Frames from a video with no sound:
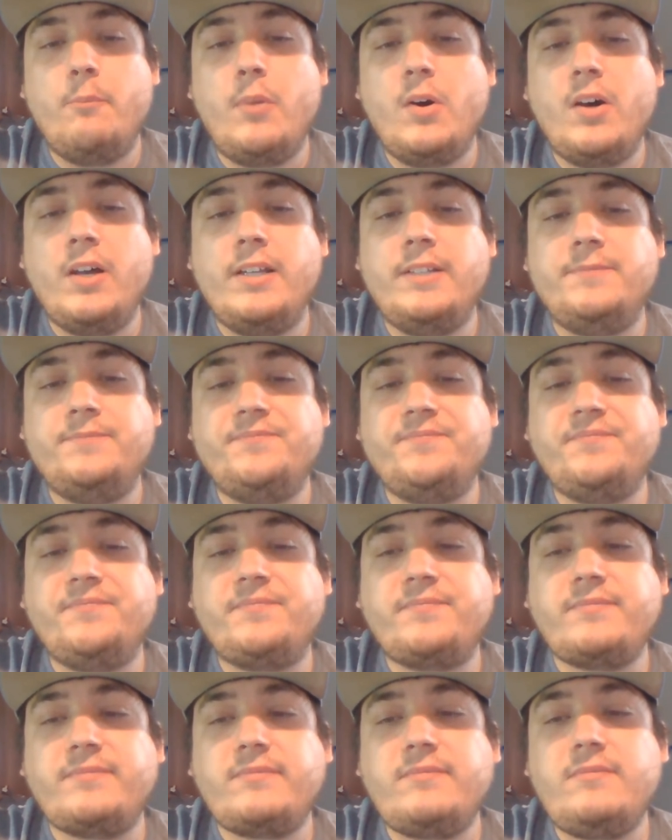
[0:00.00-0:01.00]
but
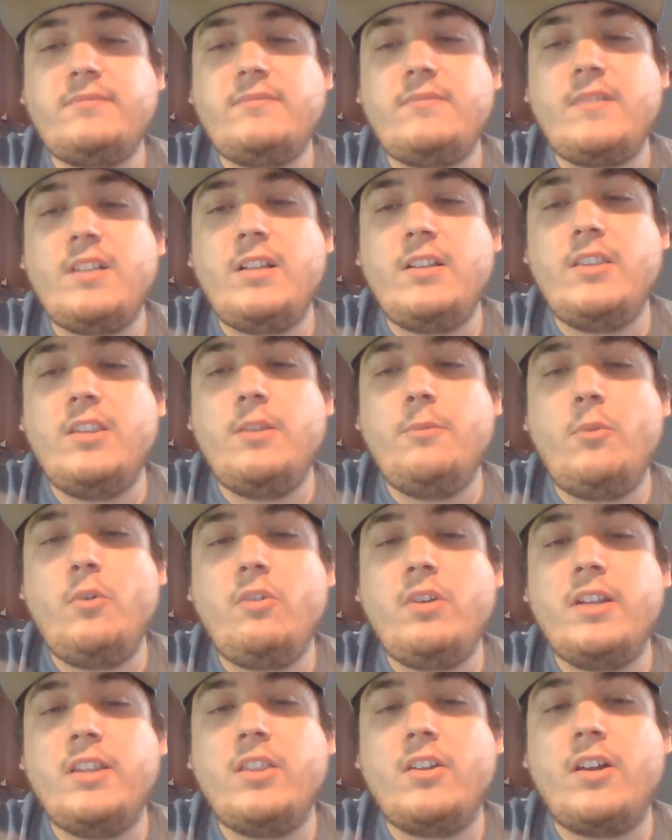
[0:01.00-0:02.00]
the
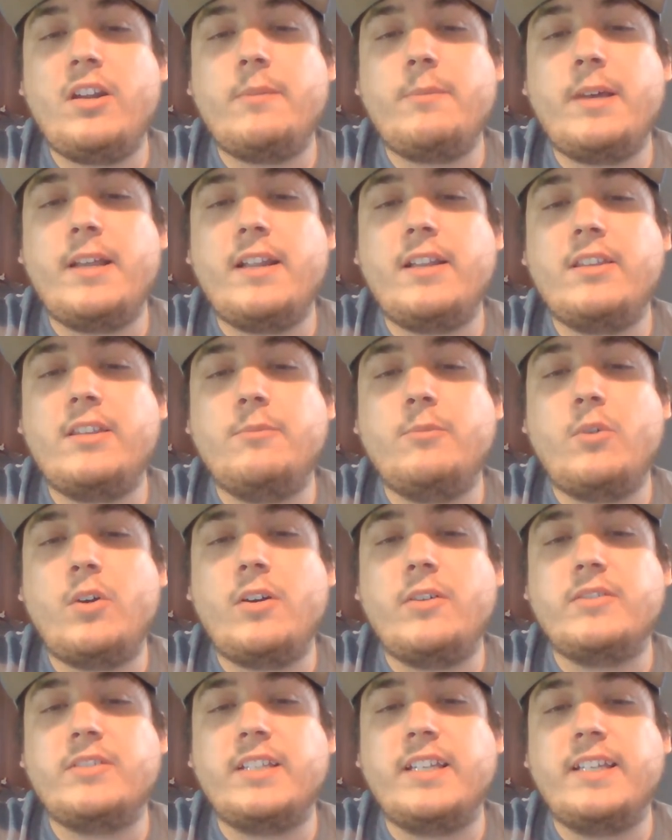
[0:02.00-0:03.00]
more I thought about it, the more
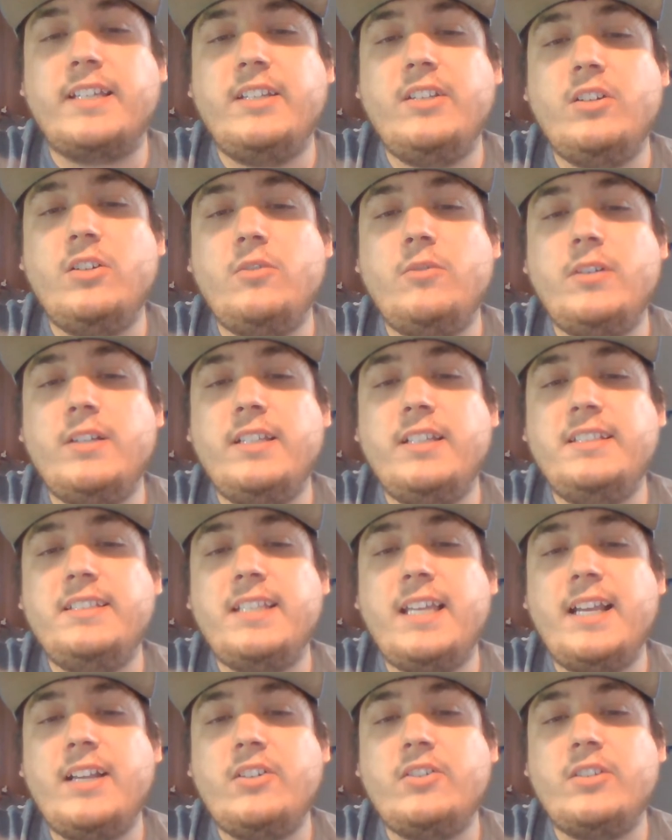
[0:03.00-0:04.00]
I was like, you know what,
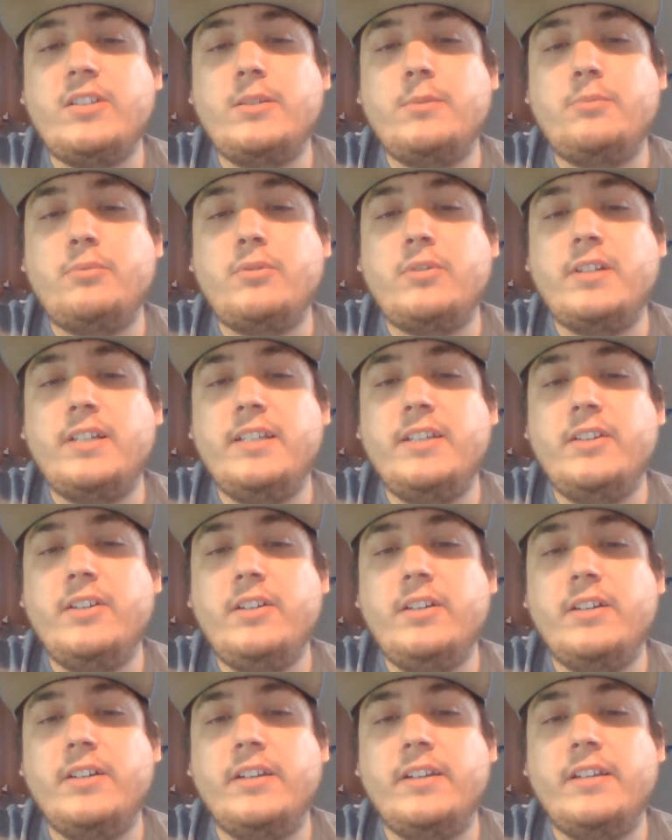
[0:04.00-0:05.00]
it's actually pretty
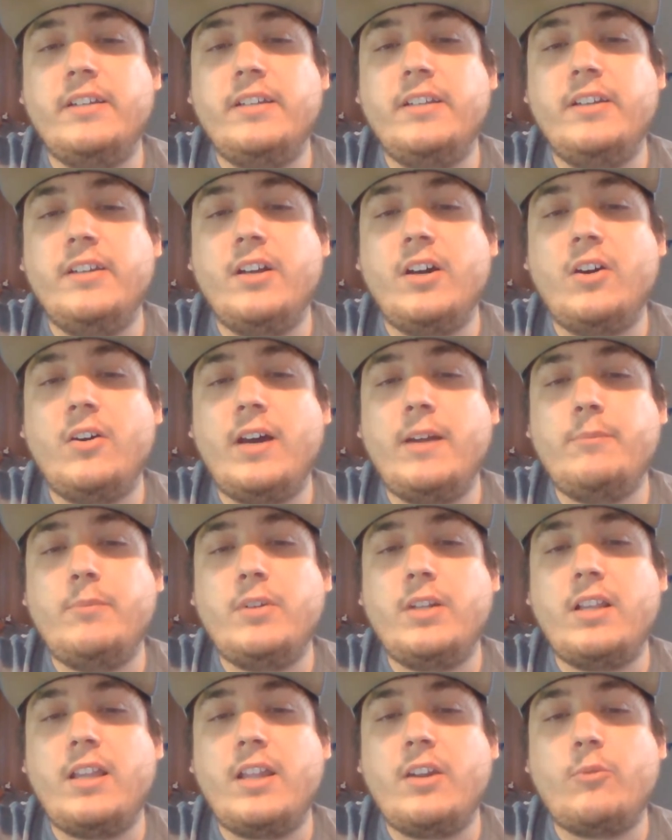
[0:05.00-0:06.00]
good. You know, I
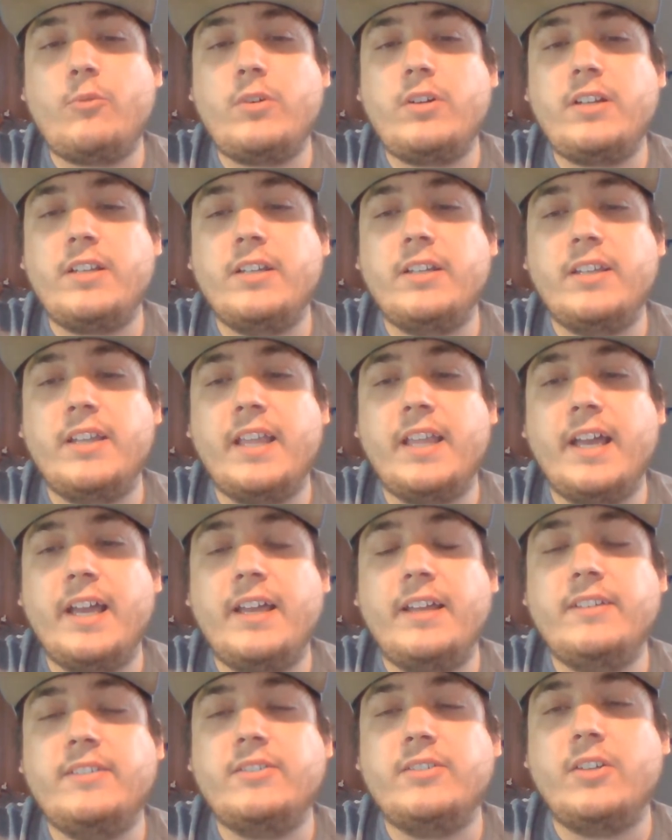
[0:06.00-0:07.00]
put a lot of work into
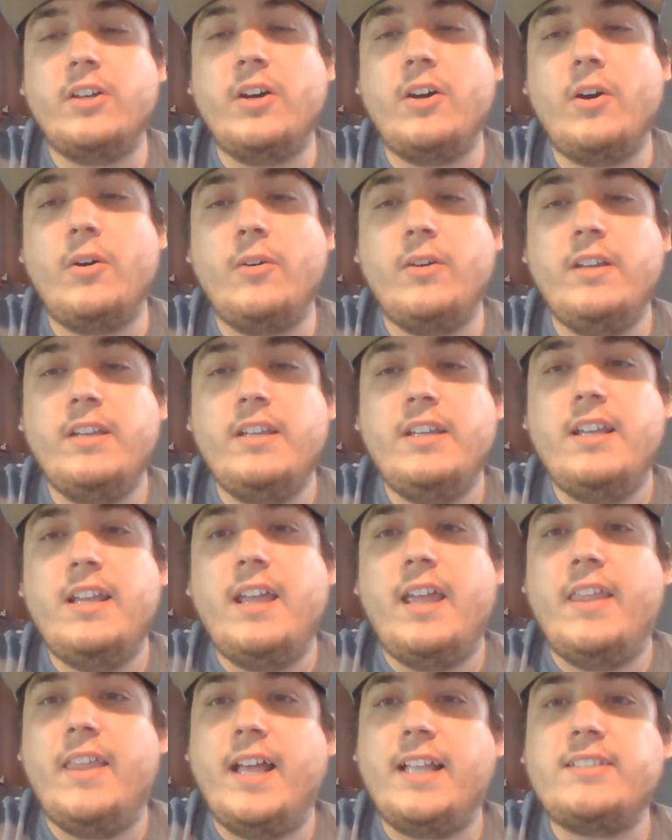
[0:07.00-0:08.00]
that. So
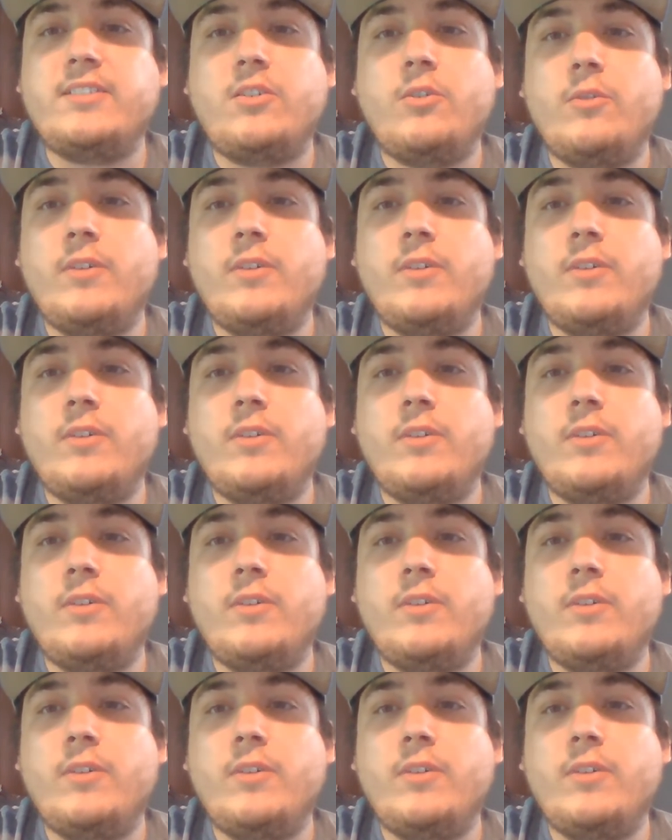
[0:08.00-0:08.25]
that's